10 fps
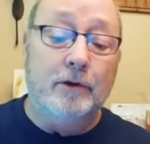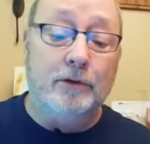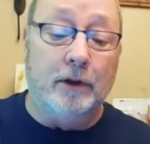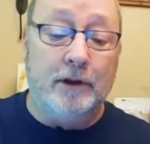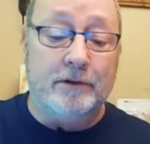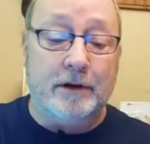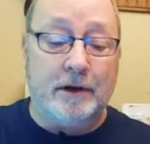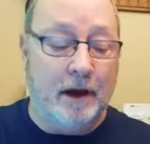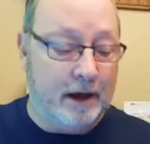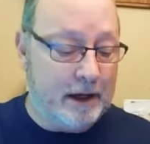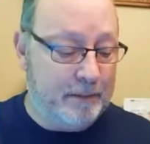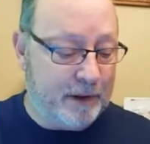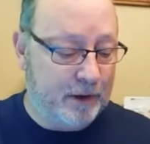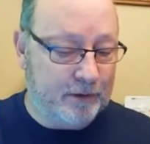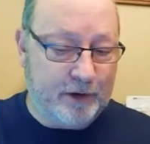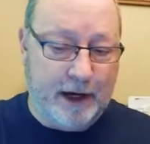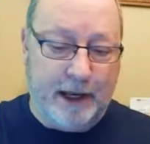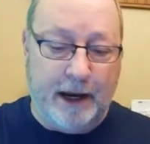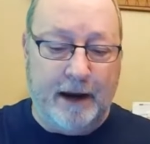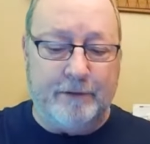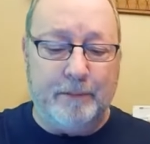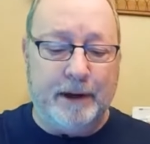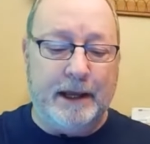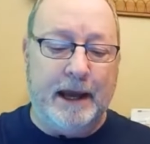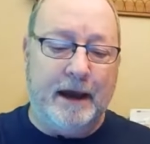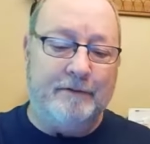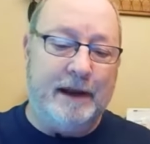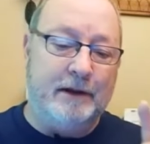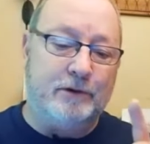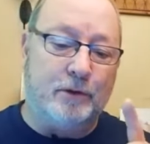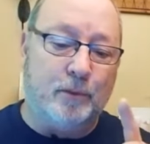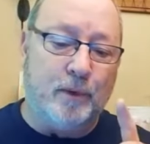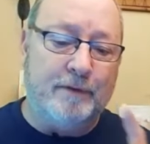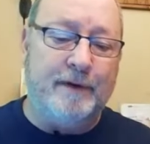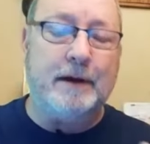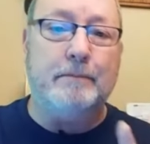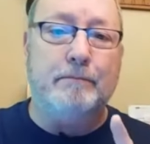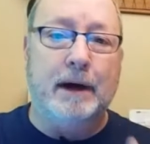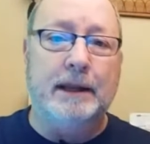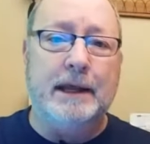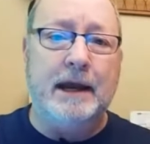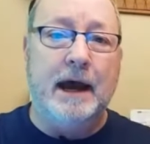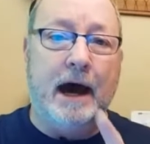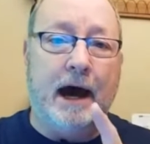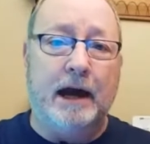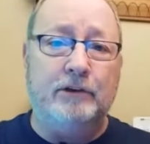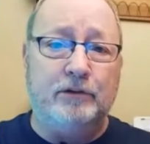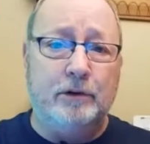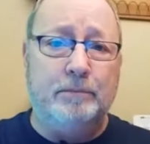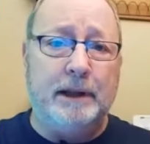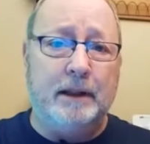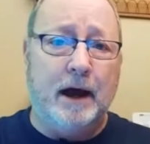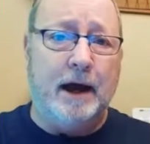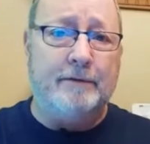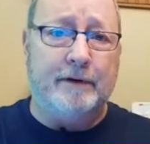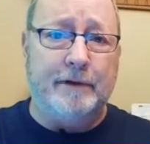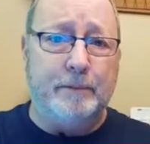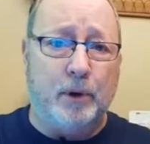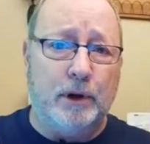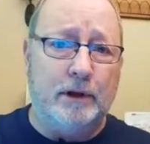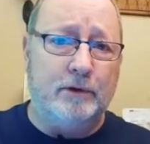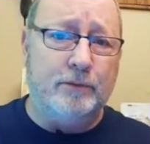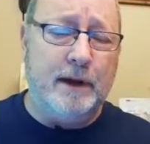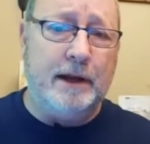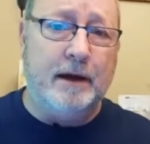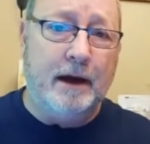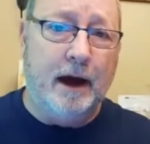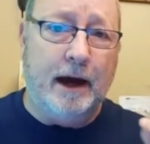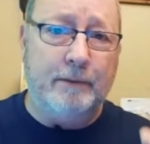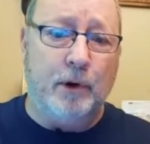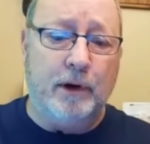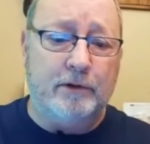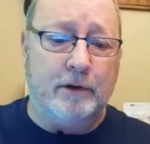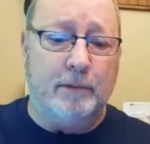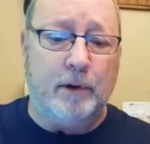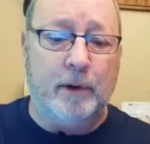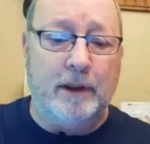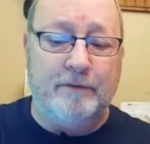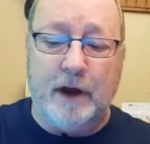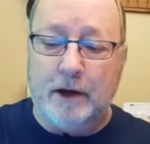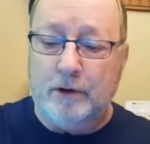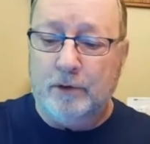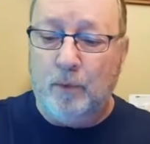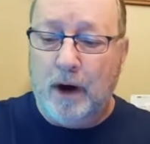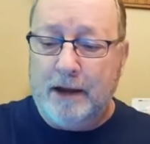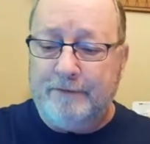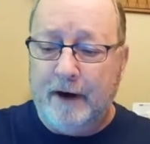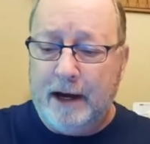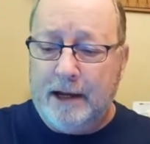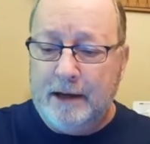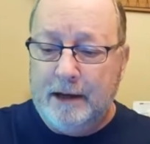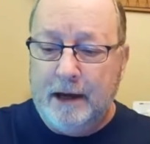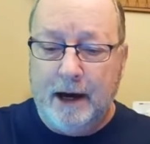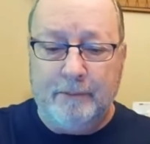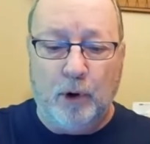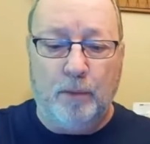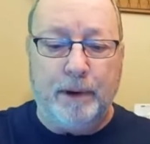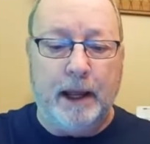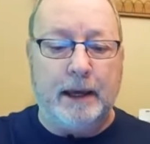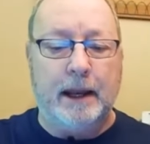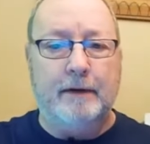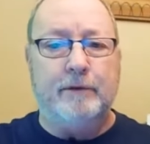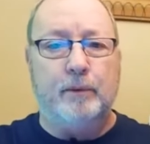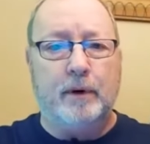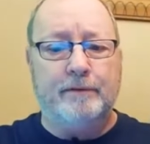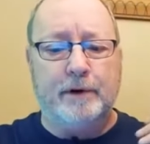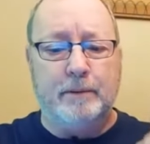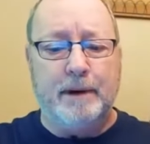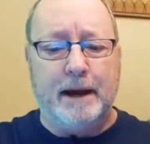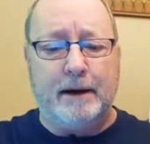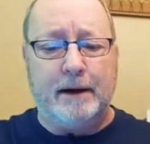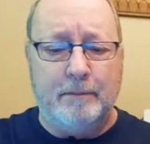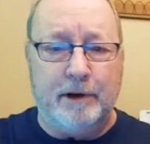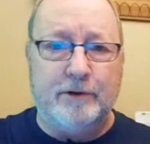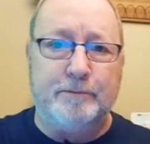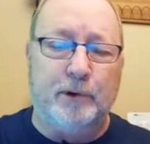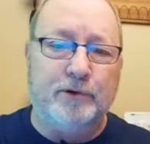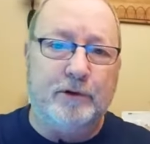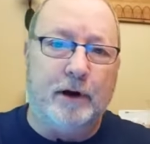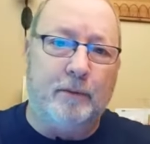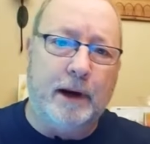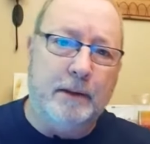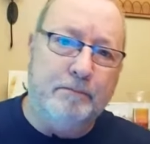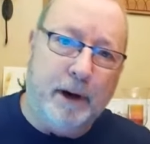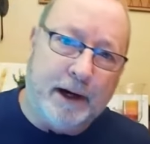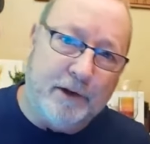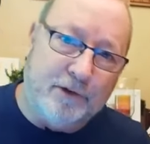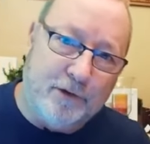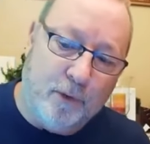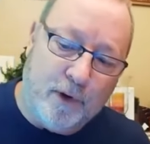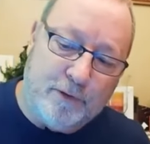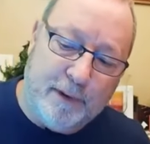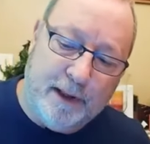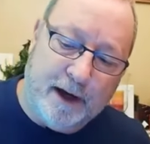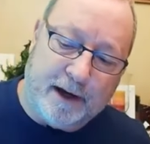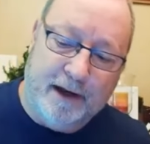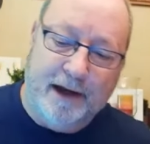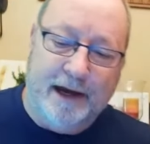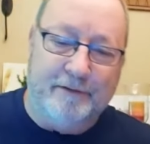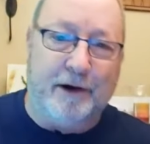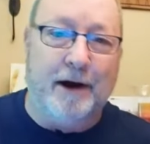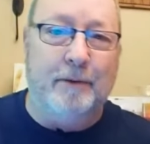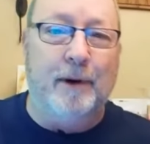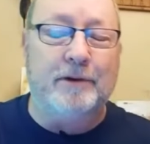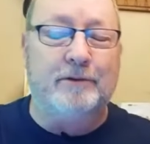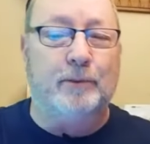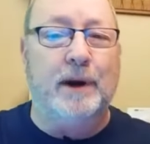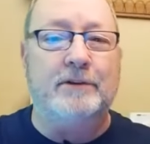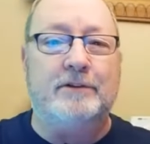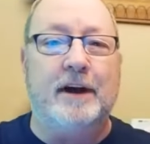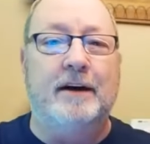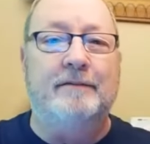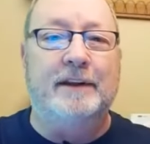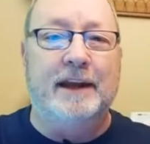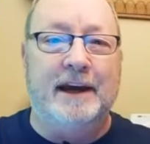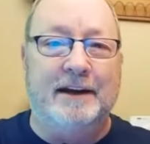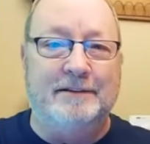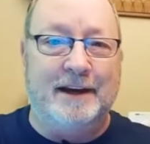So let's uh, keep a close eye on it. Everybody have a terrific Monday. I should be live every morning this week. I'm going somewhere where they've got good Wi Fi I'm hoping I can have the river in the background, but it's supposed to start raining buckets. So wish me luck. Have a great rest, rest of the day.